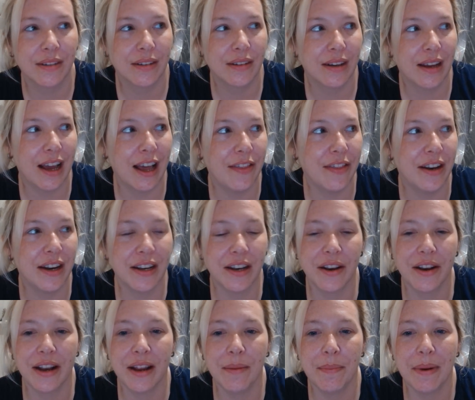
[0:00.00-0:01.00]
And then I
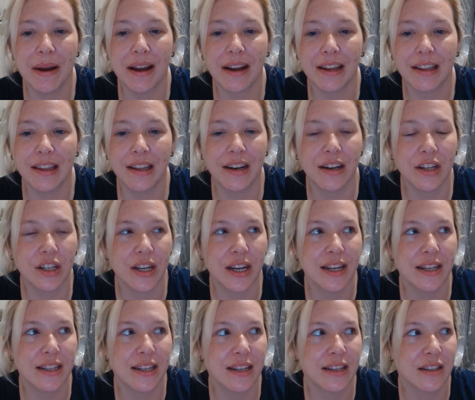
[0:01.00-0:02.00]
don't hear back, and then I
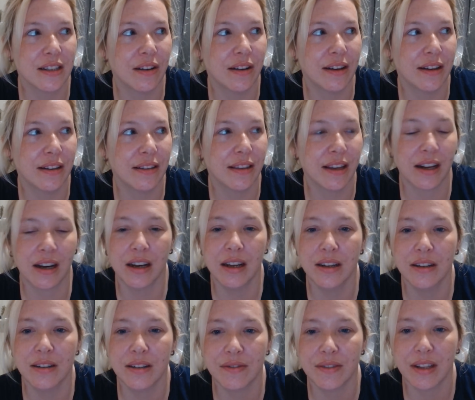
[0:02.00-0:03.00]
chase it. It's like they're
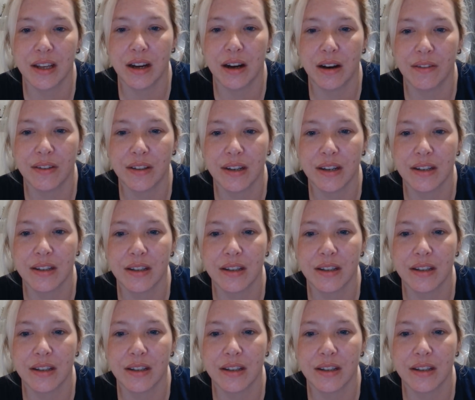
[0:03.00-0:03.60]
closed for the afternoon.